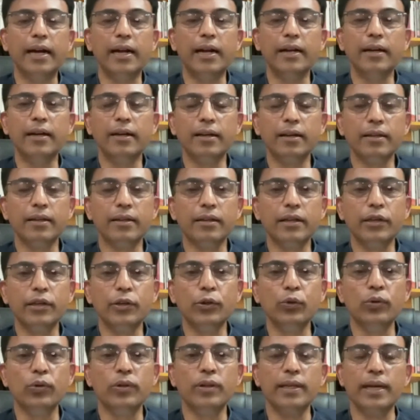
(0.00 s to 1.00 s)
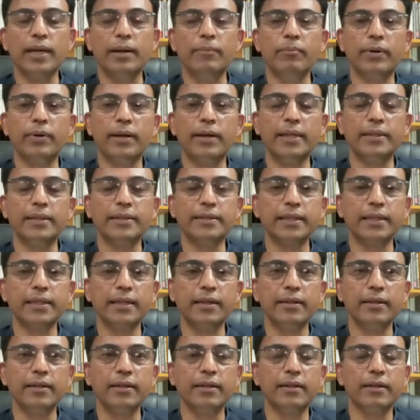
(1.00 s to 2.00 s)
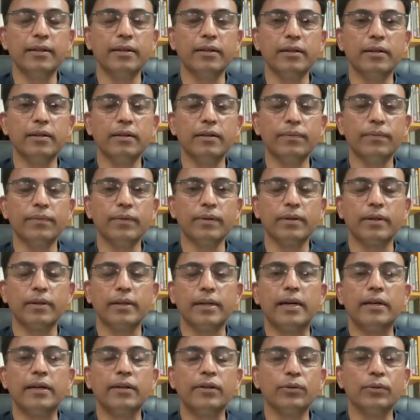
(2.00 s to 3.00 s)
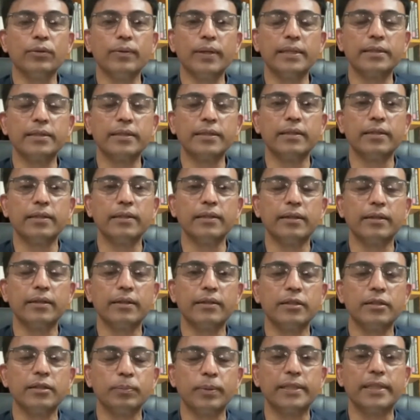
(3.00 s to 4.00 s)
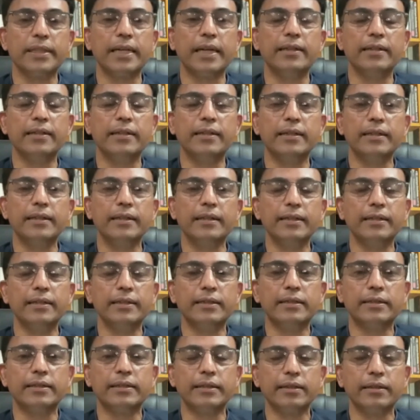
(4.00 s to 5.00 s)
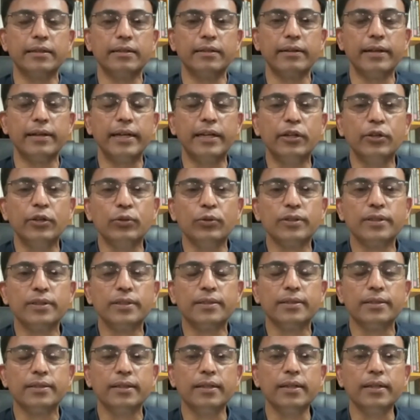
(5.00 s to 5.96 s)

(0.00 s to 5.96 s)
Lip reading: and the youth embracing cardiovascular specialty is reduced,